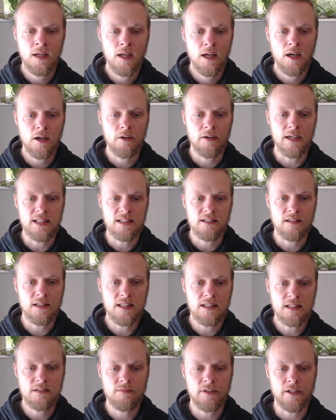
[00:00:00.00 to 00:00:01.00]
All right, so
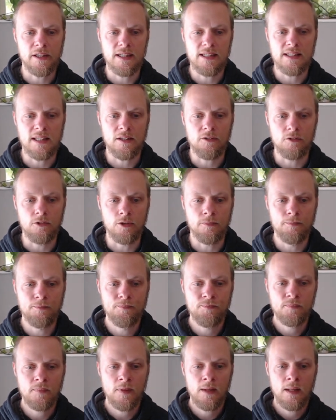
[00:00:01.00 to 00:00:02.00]
that's very easy to do.
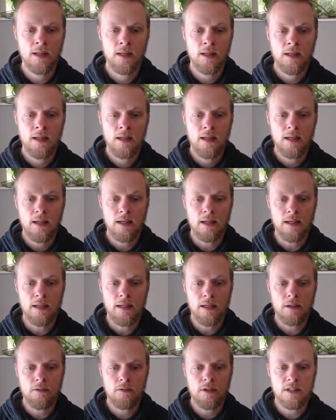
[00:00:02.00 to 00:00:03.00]
And
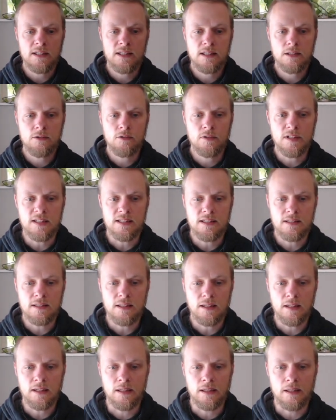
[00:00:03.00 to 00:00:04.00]
now let's do
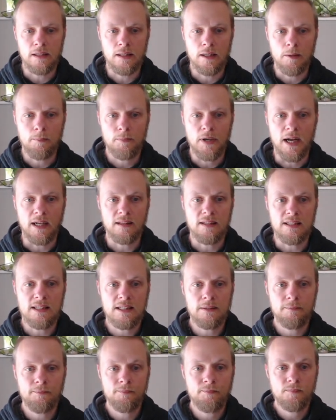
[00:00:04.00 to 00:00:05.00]
this in
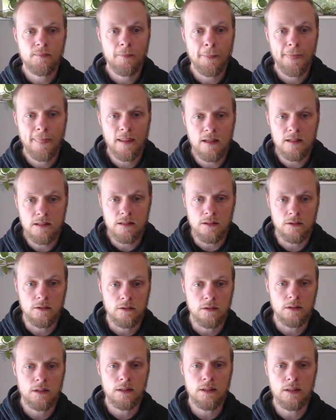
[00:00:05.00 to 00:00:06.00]
practice.
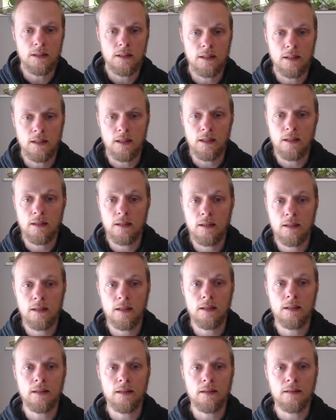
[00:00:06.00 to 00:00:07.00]
So
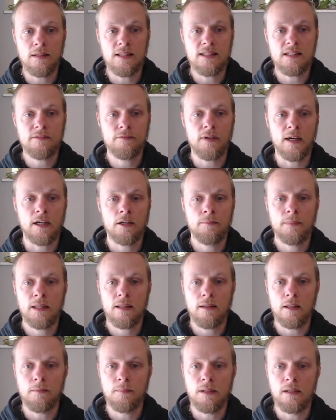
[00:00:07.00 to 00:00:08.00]
this
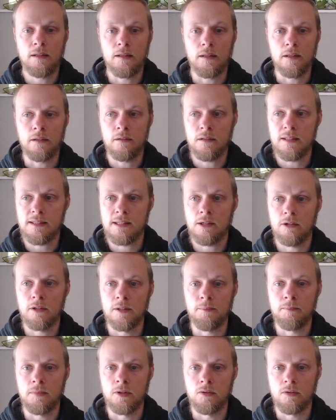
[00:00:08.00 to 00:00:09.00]
environment I'm in here is called
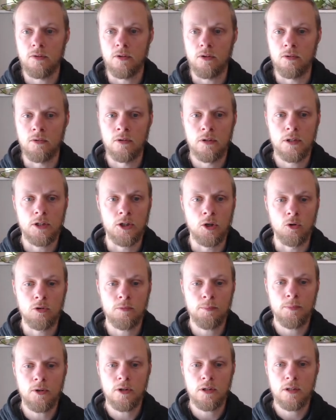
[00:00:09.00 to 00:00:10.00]
a Pluto
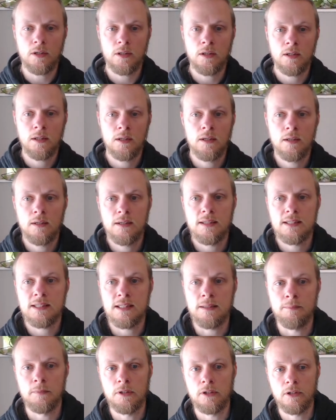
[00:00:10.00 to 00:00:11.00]
notebook,
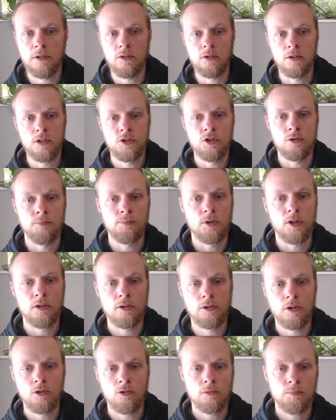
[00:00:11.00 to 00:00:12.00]
similar to a
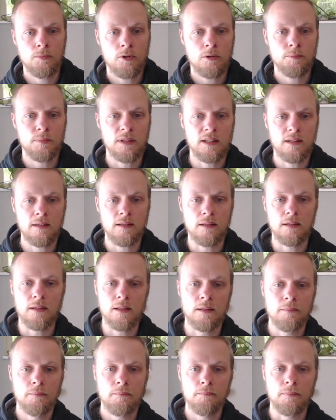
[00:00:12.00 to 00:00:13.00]
Jupyter notebook,
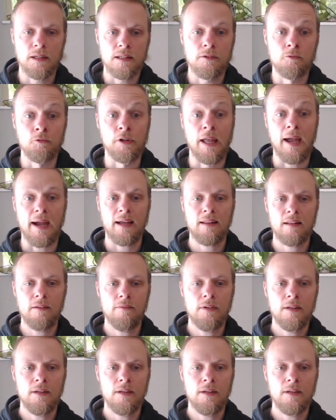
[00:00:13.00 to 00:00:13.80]
but reactive.